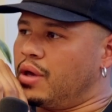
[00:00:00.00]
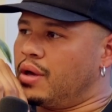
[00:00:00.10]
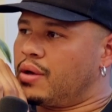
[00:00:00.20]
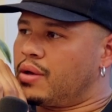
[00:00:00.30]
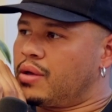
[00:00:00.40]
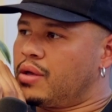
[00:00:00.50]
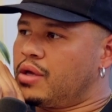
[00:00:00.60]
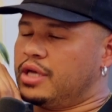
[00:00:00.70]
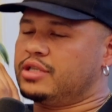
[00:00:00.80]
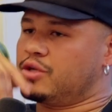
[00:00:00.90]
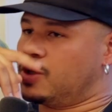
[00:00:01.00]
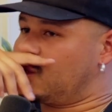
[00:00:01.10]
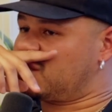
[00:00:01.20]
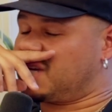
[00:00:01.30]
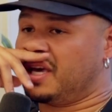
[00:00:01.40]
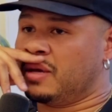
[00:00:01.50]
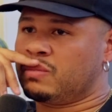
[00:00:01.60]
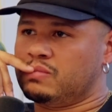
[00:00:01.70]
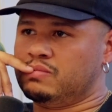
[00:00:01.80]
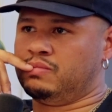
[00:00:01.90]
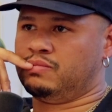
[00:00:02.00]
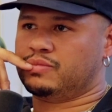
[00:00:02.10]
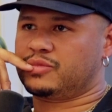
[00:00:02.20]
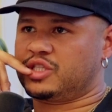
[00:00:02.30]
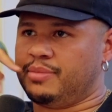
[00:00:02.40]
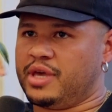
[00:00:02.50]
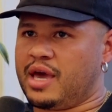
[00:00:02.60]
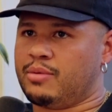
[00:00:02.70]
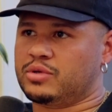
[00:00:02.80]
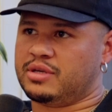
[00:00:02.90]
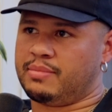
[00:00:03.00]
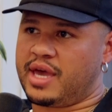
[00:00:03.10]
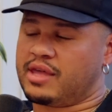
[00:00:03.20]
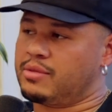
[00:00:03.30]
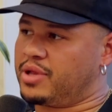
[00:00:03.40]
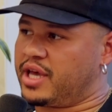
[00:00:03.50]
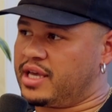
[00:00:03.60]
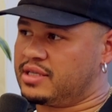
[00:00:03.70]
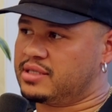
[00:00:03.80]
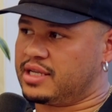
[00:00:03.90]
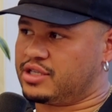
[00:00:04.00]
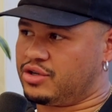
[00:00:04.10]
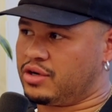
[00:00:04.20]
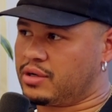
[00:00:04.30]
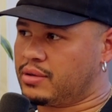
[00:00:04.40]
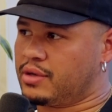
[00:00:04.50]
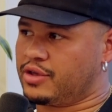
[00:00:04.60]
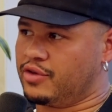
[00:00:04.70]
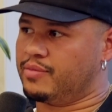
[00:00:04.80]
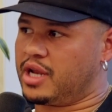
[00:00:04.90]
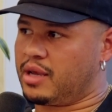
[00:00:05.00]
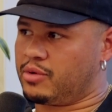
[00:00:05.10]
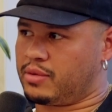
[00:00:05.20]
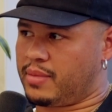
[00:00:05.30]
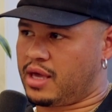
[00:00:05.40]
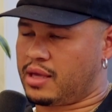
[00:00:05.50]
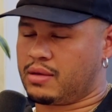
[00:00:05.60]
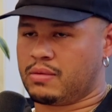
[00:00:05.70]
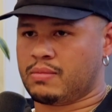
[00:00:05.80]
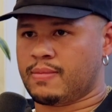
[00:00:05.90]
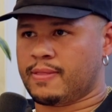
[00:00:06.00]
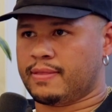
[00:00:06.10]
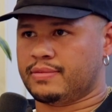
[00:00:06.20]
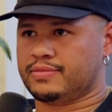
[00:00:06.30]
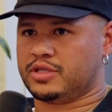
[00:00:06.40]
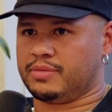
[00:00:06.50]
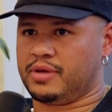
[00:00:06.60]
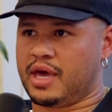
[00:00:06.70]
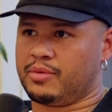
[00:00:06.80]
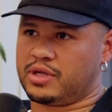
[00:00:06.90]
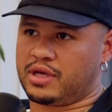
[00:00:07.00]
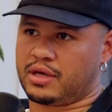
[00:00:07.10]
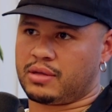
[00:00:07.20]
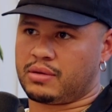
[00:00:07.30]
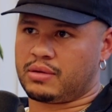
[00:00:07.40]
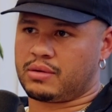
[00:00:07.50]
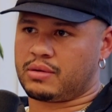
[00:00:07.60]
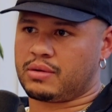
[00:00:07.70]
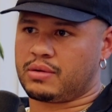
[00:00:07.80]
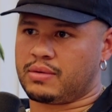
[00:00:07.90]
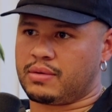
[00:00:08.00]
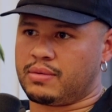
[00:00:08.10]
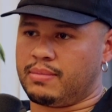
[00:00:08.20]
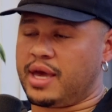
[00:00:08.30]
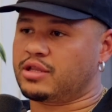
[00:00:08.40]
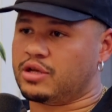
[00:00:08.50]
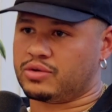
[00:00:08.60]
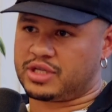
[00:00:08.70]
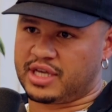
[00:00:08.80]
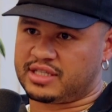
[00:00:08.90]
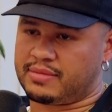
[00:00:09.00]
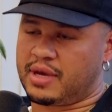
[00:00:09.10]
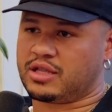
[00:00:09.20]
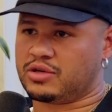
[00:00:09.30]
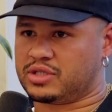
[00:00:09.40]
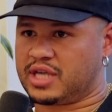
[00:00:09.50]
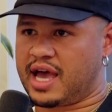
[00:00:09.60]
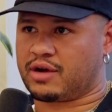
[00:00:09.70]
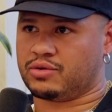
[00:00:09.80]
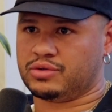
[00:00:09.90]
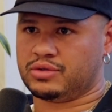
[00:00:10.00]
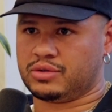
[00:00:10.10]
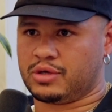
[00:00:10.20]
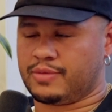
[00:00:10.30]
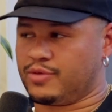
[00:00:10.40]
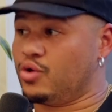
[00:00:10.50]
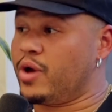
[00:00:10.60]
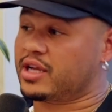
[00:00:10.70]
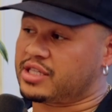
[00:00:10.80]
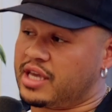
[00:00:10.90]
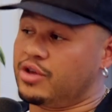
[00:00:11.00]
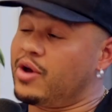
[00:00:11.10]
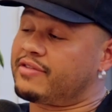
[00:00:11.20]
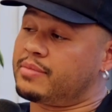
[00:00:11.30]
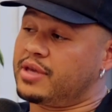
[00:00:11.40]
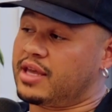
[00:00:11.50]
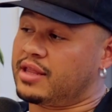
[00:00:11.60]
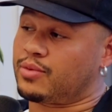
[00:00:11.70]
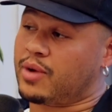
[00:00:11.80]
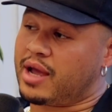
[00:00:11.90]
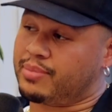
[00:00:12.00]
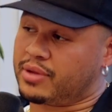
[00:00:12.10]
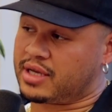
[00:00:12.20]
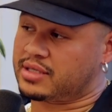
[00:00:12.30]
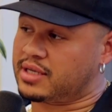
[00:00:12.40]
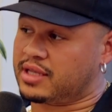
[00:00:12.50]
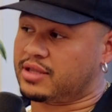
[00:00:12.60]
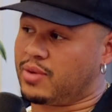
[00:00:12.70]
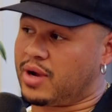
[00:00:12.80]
Yeah. And so you're saying to be able to make the plays that you've been able to make, to be able to make those hits and make those tackles, you have to be in the right place at the